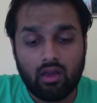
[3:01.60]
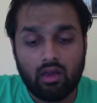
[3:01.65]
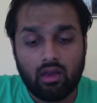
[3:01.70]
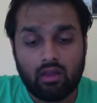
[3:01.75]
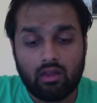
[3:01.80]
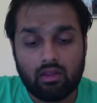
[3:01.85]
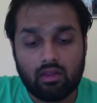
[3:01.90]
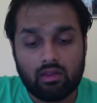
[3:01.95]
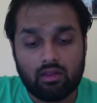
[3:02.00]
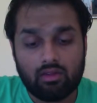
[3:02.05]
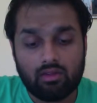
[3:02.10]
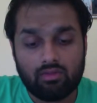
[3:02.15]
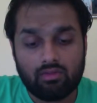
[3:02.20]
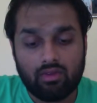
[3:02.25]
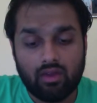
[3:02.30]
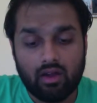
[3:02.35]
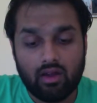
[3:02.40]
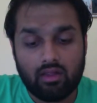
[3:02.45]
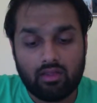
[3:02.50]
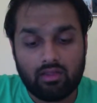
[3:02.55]
And then you've
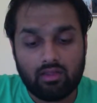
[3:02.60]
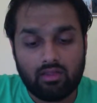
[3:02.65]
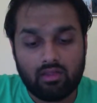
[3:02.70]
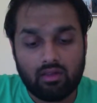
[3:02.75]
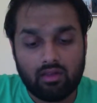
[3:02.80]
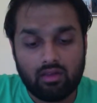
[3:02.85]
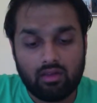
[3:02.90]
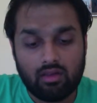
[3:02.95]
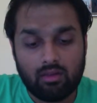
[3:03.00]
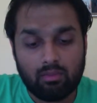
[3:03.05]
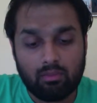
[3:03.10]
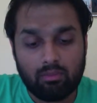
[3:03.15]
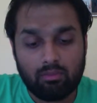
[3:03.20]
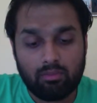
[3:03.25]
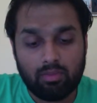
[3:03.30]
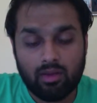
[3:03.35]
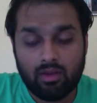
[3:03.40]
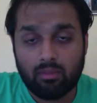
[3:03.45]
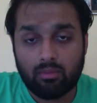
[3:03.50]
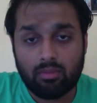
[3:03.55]
got the
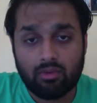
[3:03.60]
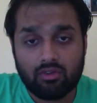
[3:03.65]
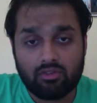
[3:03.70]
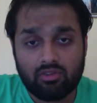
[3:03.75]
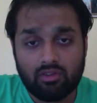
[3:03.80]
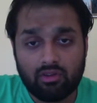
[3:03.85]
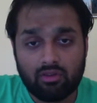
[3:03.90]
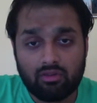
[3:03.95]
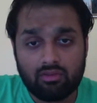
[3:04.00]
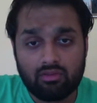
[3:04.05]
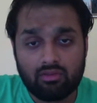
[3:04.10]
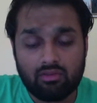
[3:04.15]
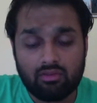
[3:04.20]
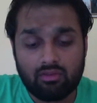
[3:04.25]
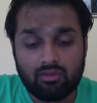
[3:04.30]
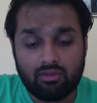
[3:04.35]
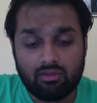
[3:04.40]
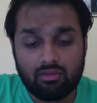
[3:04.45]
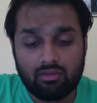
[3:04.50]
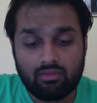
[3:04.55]
PIP, it shows
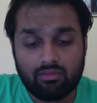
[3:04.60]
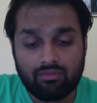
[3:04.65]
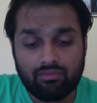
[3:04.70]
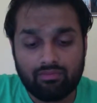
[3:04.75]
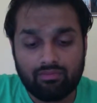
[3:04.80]
you.